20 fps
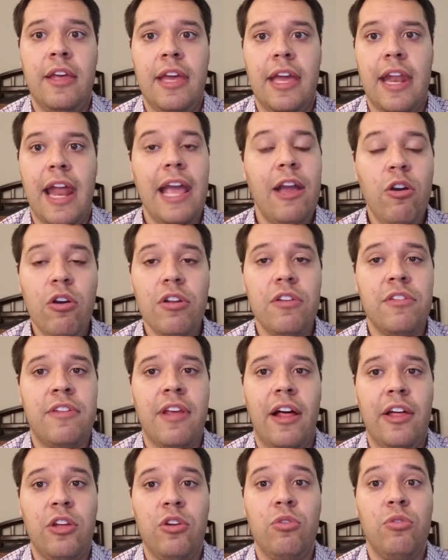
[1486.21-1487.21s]
and I couldn't
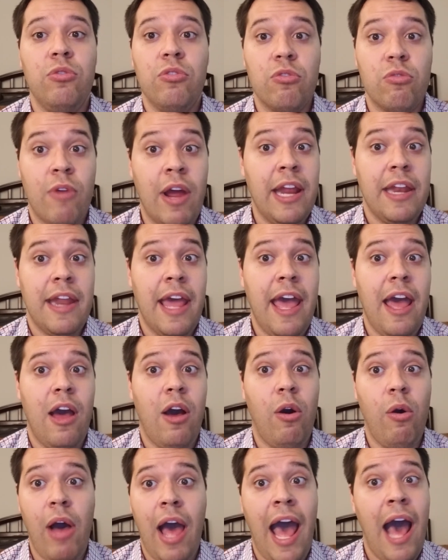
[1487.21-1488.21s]
tell you right
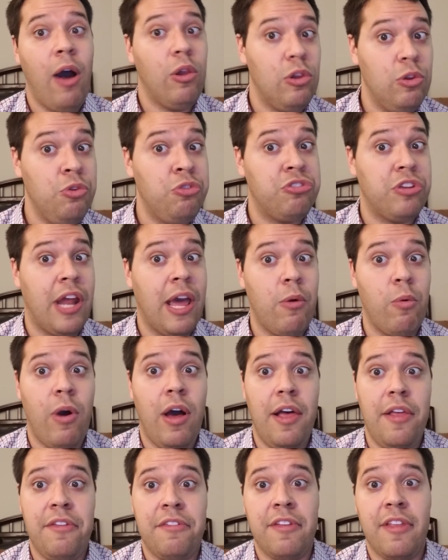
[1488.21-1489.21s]
now how lucid I
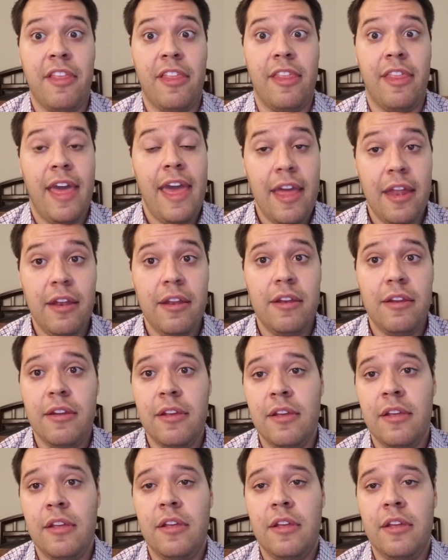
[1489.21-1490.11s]
was then.